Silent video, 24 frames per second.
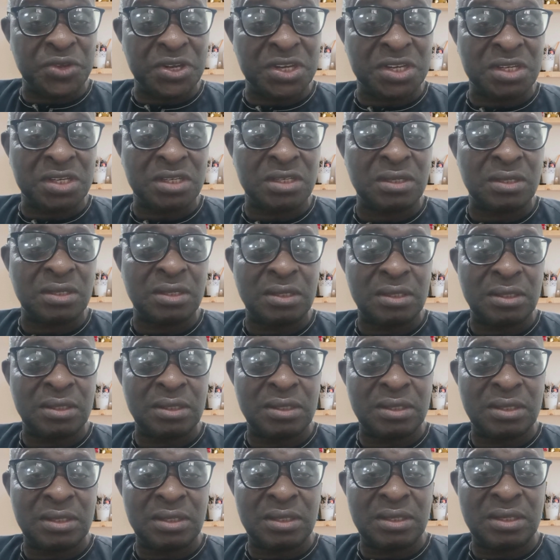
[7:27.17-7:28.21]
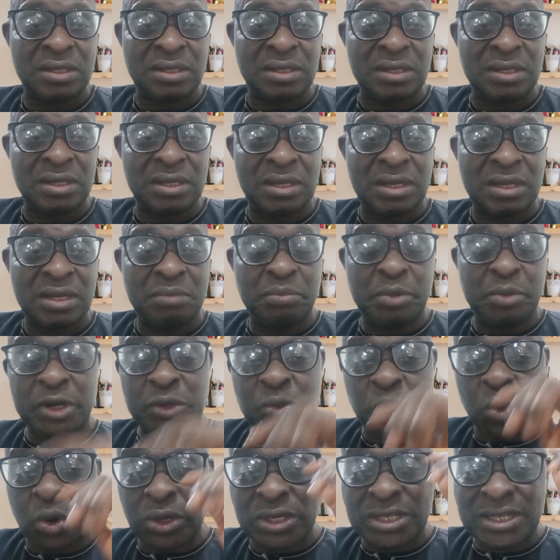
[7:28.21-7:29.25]
it. But
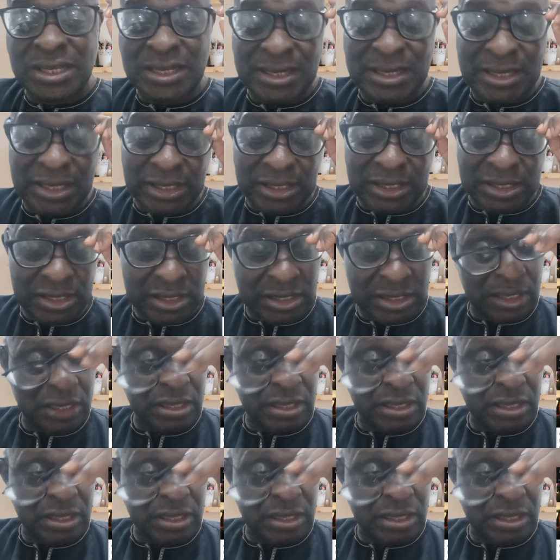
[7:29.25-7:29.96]
what he did